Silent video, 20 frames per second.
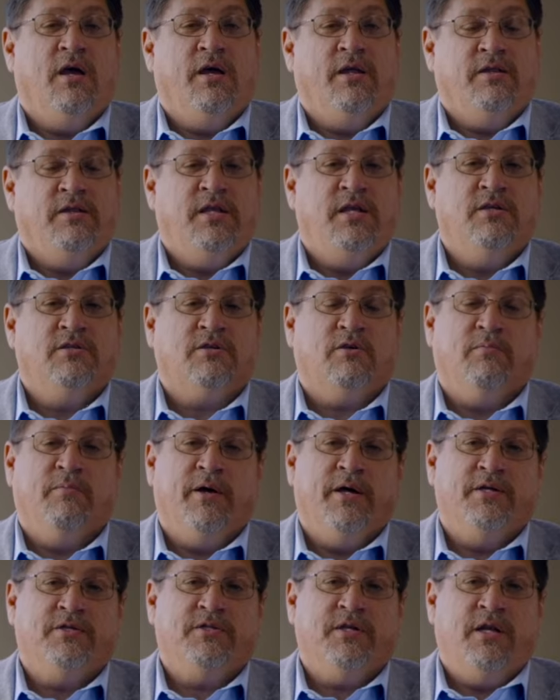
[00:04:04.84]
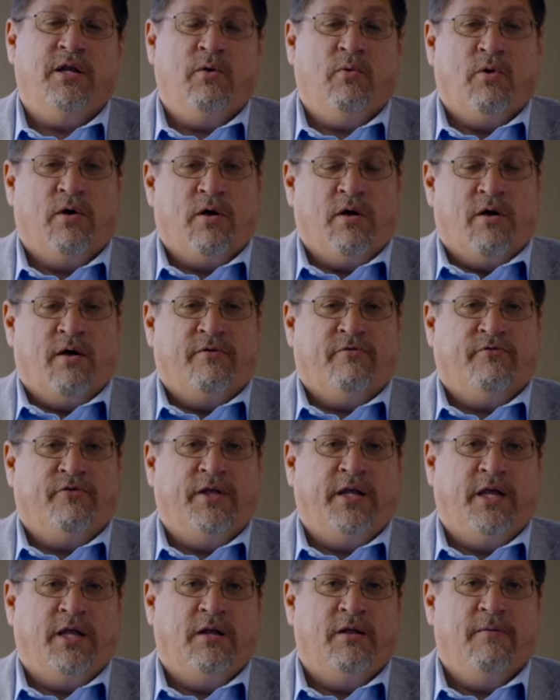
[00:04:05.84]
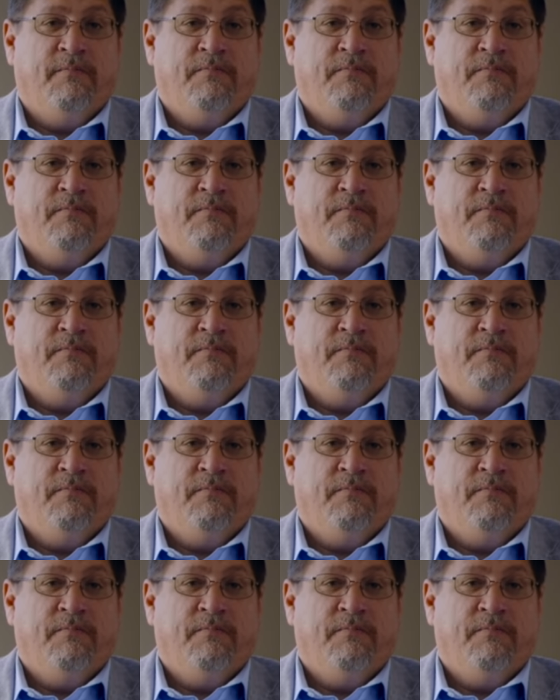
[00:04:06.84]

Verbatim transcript: a diesel bus anywhere in our fleet.